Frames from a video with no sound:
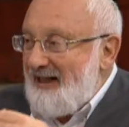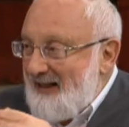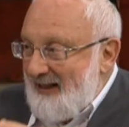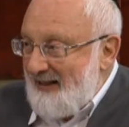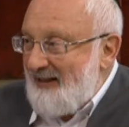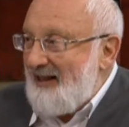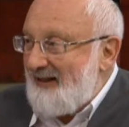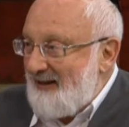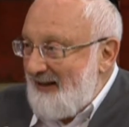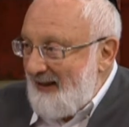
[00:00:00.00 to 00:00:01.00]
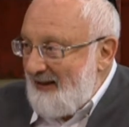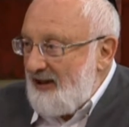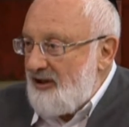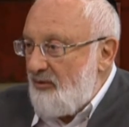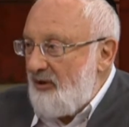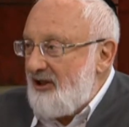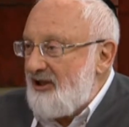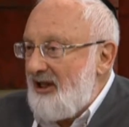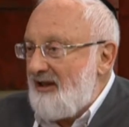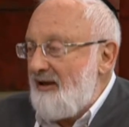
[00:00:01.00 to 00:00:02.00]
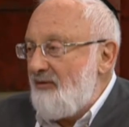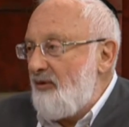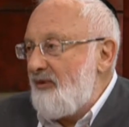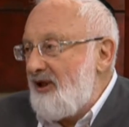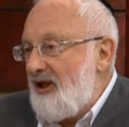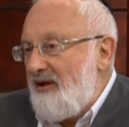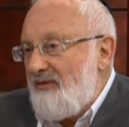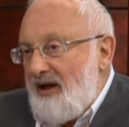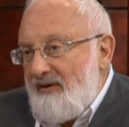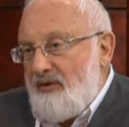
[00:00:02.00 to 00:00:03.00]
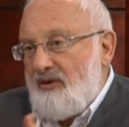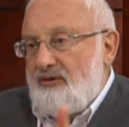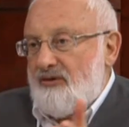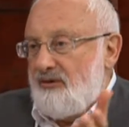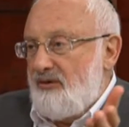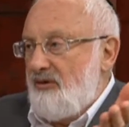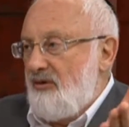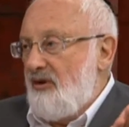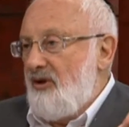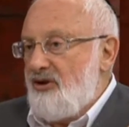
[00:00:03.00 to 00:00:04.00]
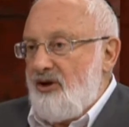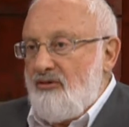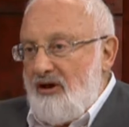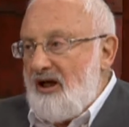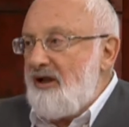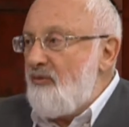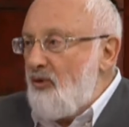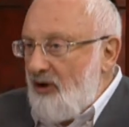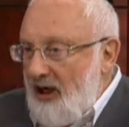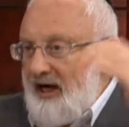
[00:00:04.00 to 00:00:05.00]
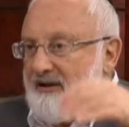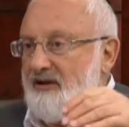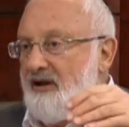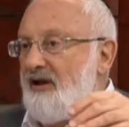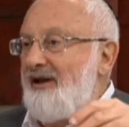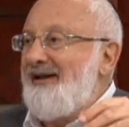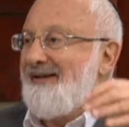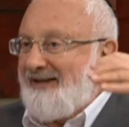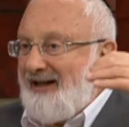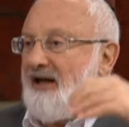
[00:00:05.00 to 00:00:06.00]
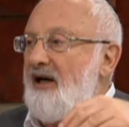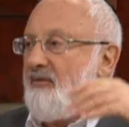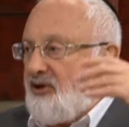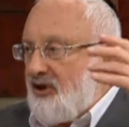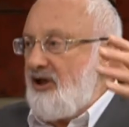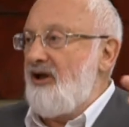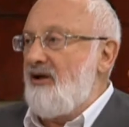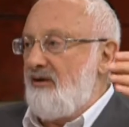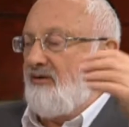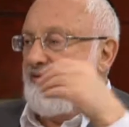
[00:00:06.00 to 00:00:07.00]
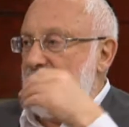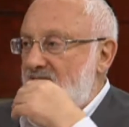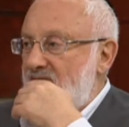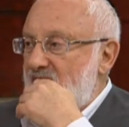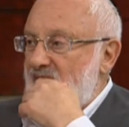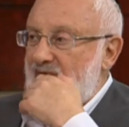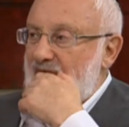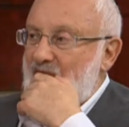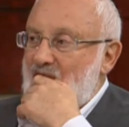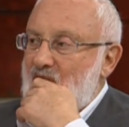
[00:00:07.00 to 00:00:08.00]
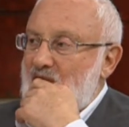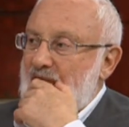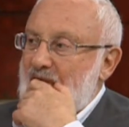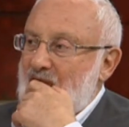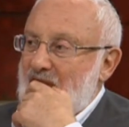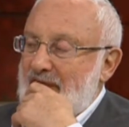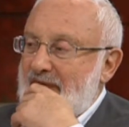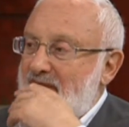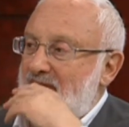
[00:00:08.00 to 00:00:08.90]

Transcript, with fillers: and one is what she wants. This is the necessary condition without which you cannot start to work,